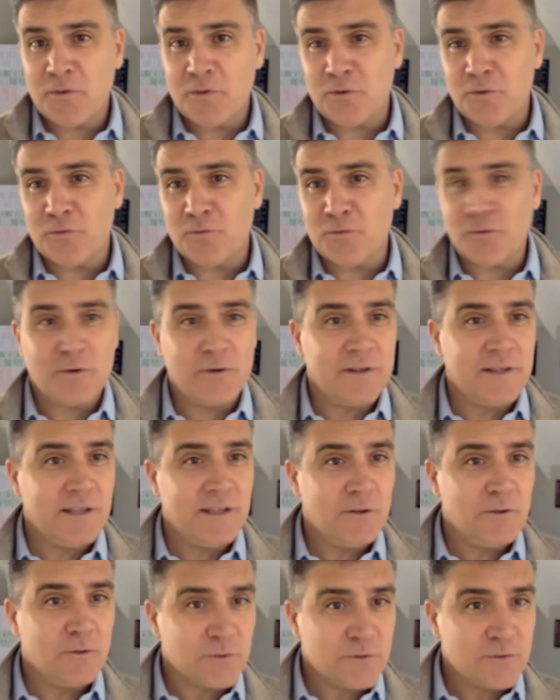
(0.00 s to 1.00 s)
you for a
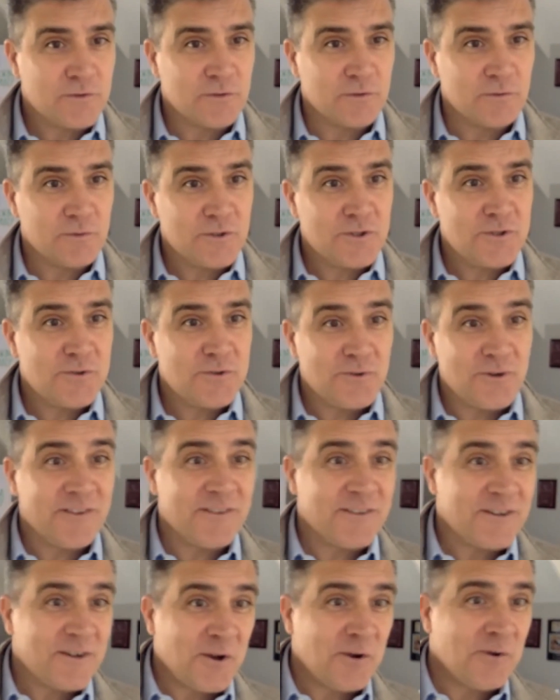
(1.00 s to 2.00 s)
year or two, wouldn't you
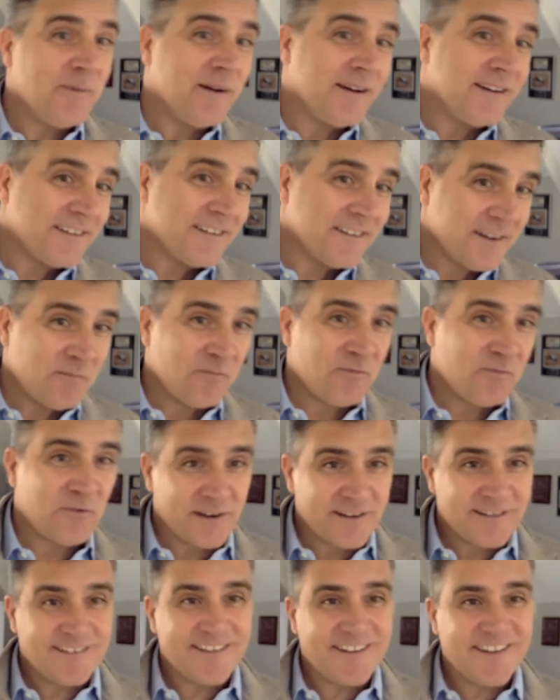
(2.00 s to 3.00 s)
rather know about it up
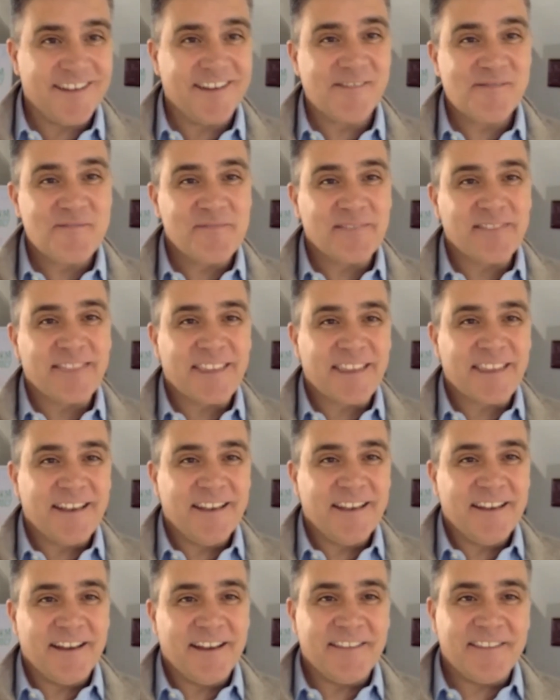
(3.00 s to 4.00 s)
front
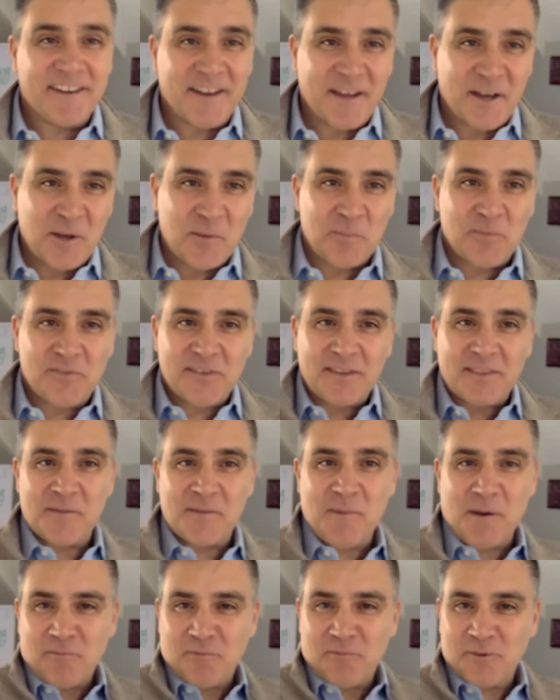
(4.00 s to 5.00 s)
and then help set
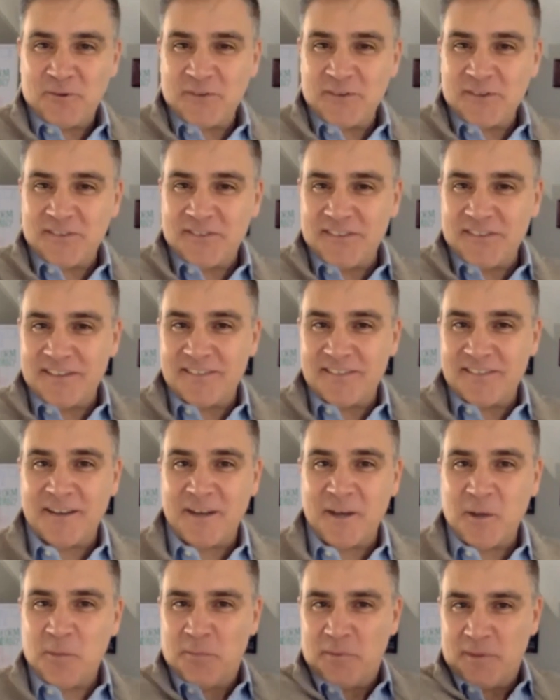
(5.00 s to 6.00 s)
them up for success and
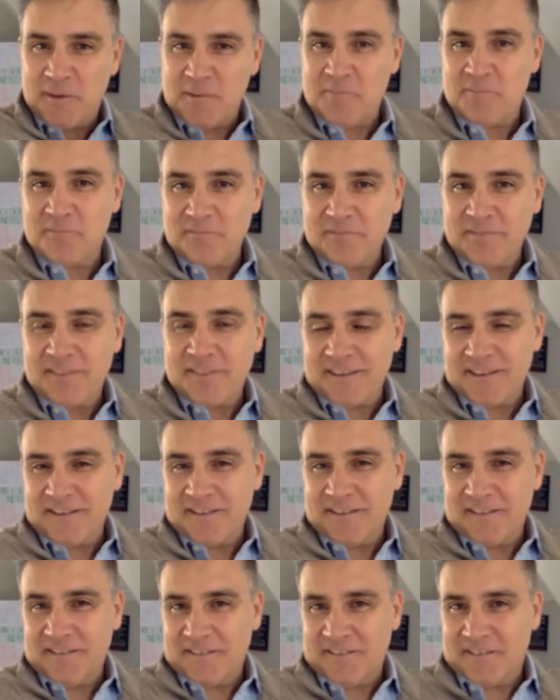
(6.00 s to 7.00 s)
help them
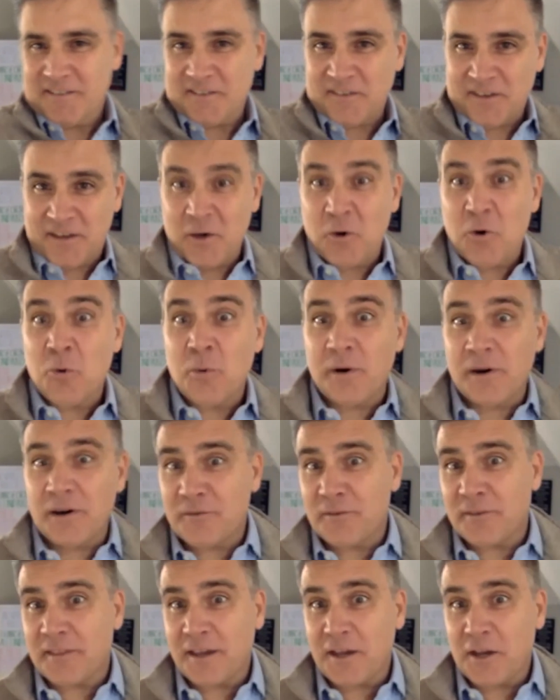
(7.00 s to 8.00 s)
go
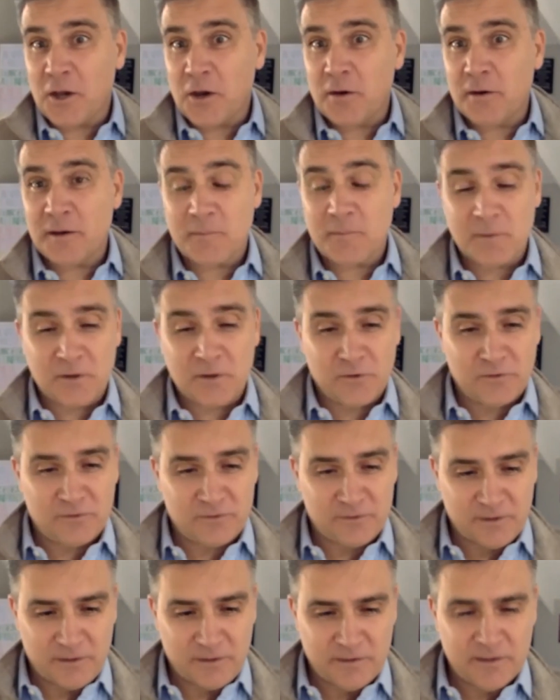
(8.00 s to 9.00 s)
wherever they're going?
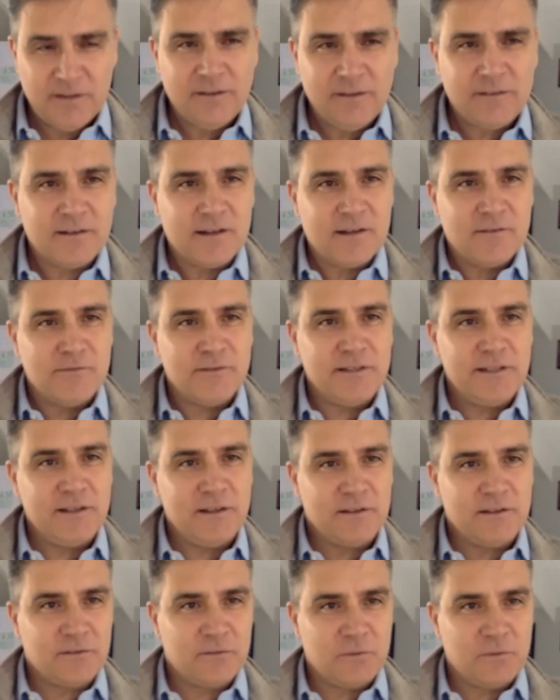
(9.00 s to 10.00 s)
Because then there's we
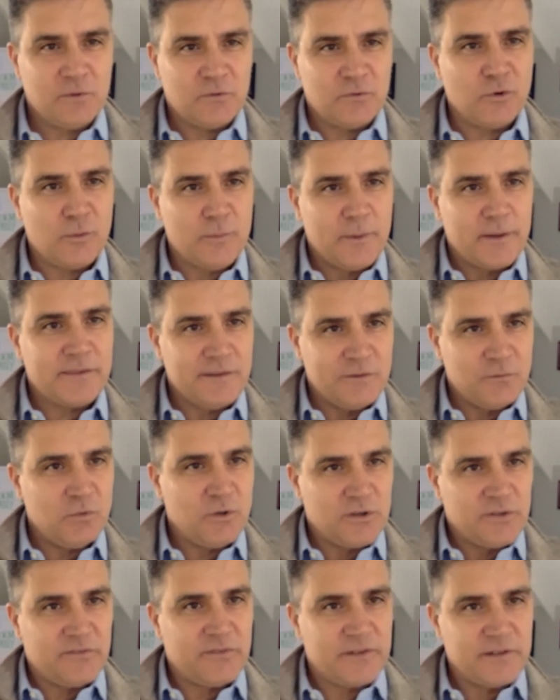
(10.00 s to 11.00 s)
always talk about what
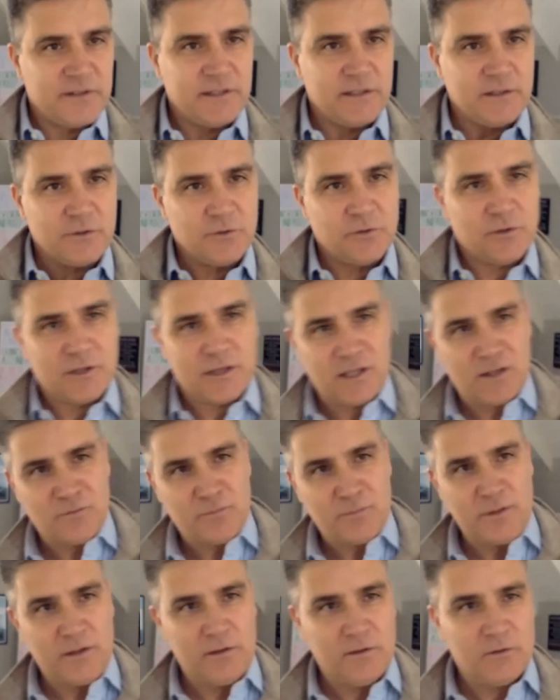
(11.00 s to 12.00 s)
is the deal? You're going to give
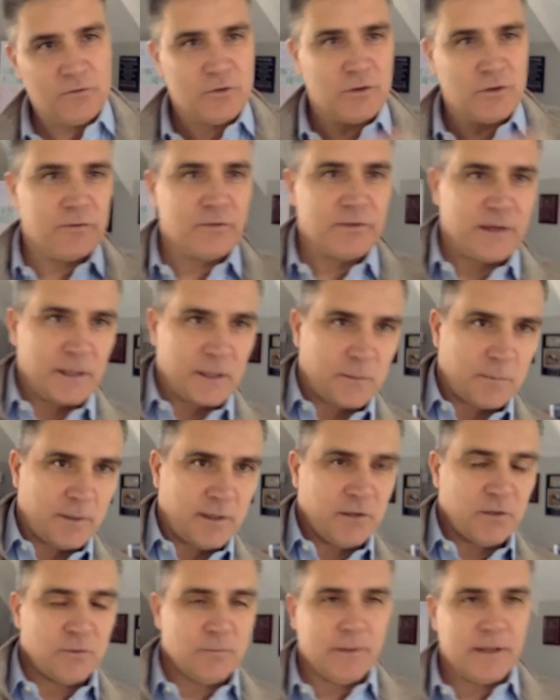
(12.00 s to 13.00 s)
me service, I'm going to
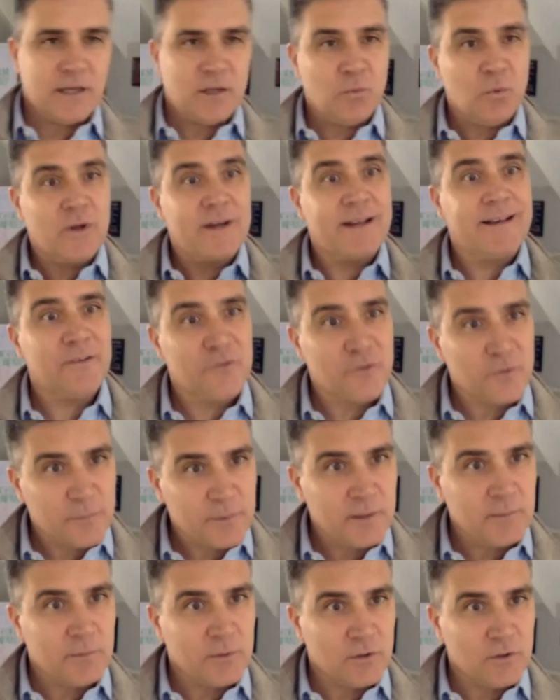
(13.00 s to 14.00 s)
pay you money. What else are
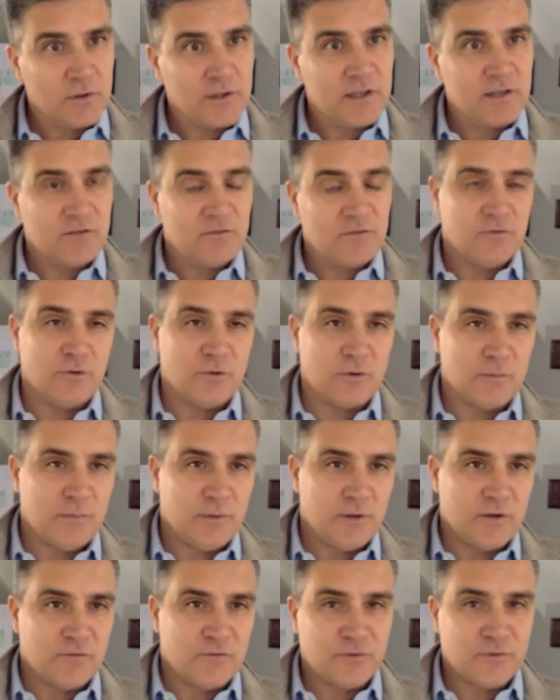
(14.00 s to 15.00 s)
people looking for
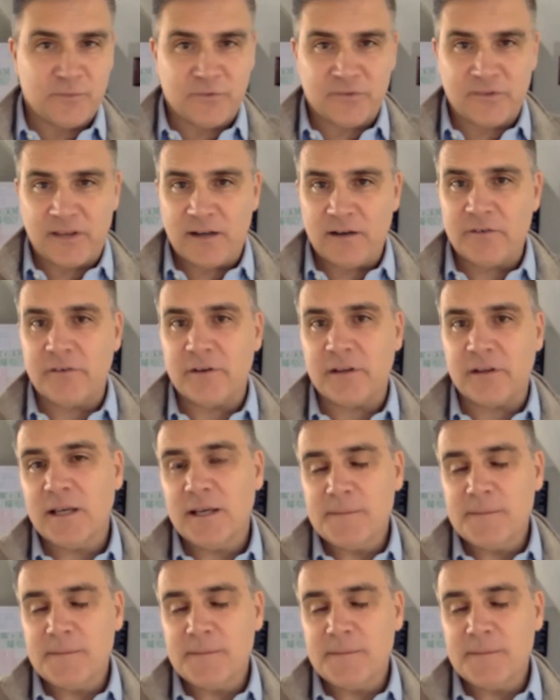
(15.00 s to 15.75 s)
apart from salary?